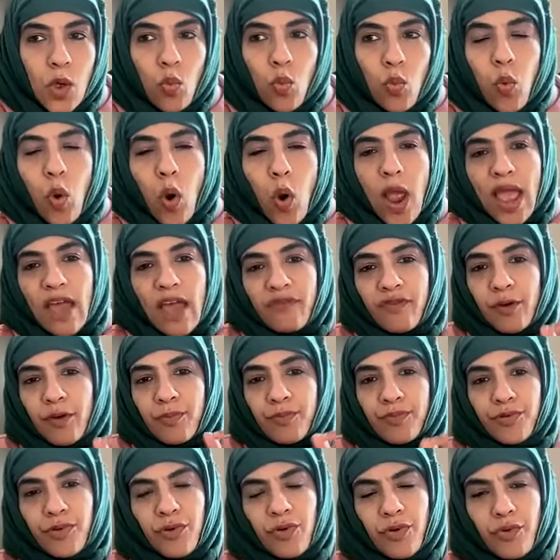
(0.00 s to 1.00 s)

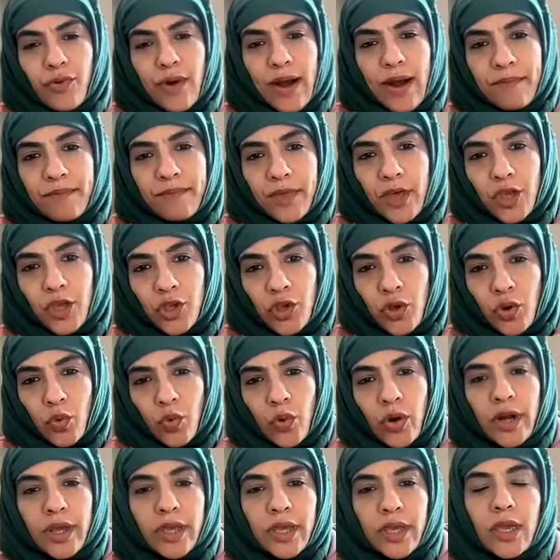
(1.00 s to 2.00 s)
Whatever program that you're
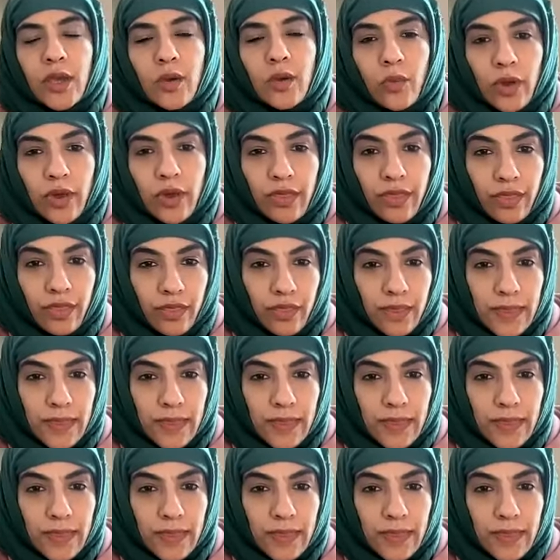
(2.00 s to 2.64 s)
working with,